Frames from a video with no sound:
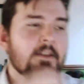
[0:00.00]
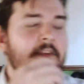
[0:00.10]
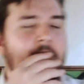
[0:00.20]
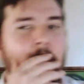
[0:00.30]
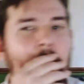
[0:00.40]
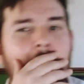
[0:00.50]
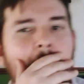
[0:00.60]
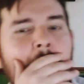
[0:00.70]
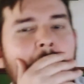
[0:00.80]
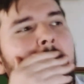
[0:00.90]
So
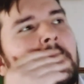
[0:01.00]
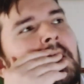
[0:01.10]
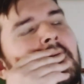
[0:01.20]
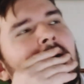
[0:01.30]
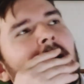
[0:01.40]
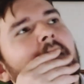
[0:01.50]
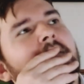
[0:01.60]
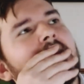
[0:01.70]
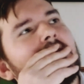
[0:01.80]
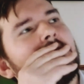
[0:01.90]
I
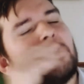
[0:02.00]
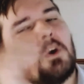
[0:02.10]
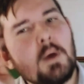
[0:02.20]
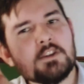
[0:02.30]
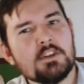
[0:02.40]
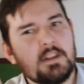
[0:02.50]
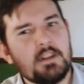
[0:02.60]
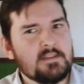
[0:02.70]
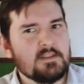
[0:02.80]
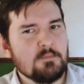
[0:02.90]
think the question
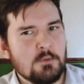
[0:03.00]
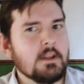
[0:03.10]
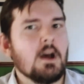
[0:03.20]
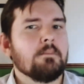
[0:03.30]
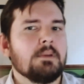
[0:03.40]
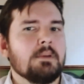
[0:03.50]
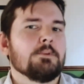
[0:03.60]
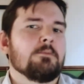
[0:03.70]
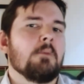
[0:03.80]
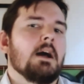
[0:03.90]
that is really on
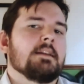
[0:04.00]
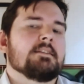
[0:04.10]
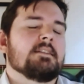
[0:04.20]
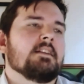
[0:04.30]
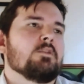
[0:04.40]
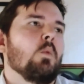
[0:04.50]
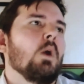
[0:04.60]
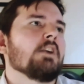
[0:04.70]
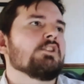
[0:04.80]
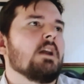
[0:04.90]
people's minds is,
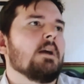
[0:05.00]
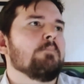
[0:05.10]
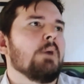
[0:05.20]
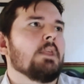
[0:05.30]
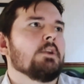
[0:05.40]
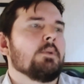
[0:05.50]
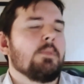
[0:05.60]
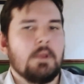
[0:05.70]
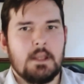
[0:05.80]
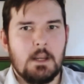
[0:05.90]
why should I
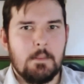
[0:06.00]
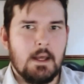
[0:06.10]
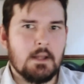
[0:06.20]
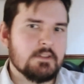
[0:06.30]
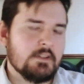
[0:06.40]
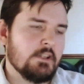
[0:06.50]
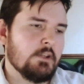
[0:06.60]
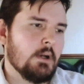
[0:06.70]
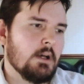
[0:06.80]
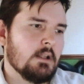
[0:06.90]
bother thinking about
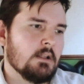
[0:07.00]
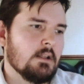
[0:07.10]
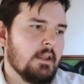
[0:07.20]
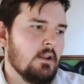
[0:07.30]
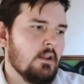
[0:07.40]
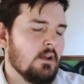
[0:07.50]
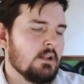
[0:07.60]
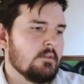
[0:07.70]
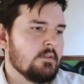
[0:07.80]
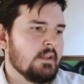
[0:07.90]
CQL and
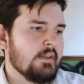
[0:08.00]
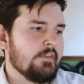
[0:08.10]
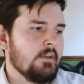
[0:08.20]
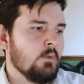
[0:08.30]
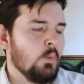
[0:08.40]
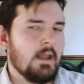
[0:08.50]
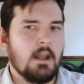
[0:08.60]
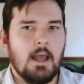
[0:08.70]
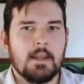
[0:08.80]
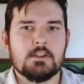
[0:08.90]
all of this
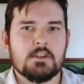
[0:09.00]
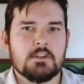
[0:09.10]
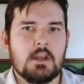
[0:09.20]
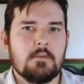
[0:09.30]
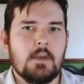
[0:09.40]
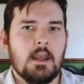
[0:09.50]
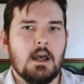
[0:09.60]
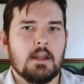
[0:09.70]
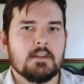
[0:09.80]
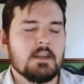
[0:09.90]
when I can just have
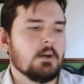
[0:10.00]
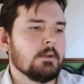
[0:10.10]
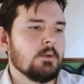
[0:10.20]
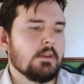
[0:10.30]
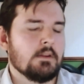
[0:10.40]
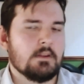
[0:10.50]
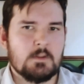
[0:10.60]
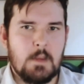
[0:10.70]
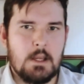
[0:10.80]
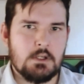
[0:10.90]
AI tell me whether
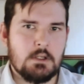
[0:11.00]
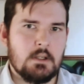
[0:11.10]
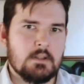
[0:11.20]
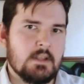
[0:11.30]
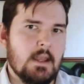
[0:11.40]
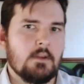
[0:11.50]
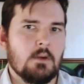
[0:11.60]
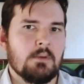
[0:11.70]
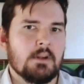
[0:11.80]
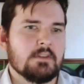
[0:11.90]
this patient has had
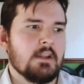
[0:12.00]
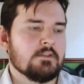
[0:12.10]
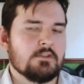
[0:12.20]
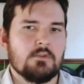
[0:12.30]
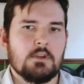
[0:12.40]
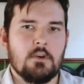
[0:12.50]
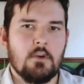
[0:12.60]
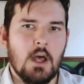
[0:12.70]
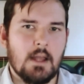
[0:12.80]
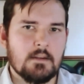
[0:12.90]
their breast cancer screen
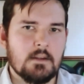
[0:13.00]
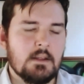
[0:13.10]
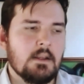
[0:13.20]
or not?